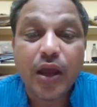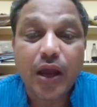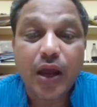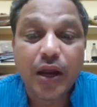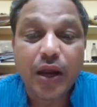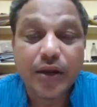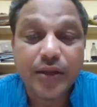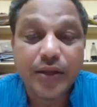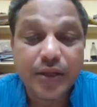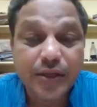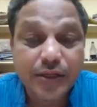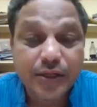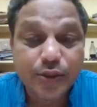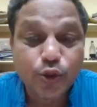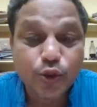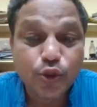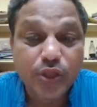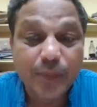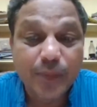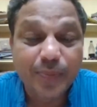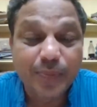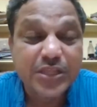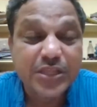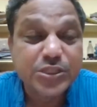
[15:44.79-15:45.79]
adhere to
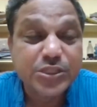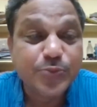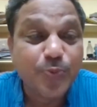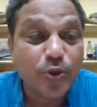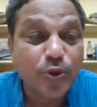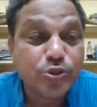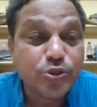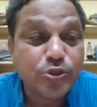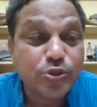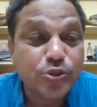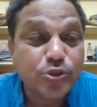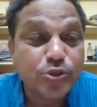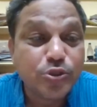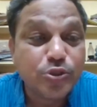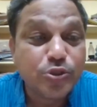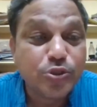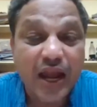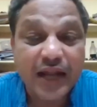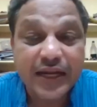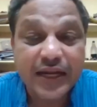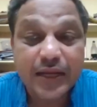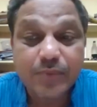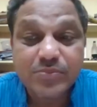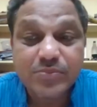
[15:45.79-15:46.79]
the principles of
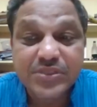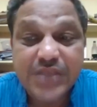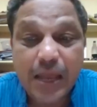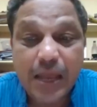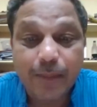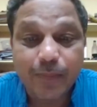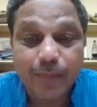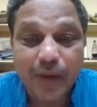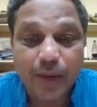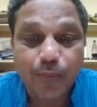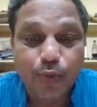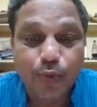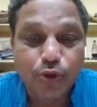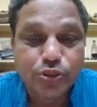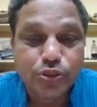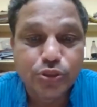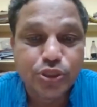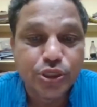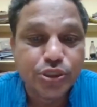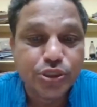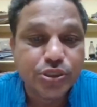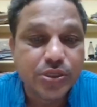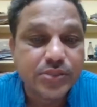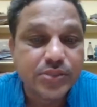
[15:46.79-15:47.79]
random sampling
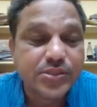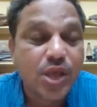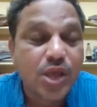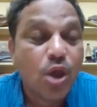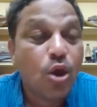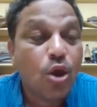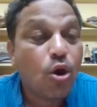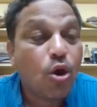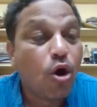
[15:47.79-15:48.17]
procedures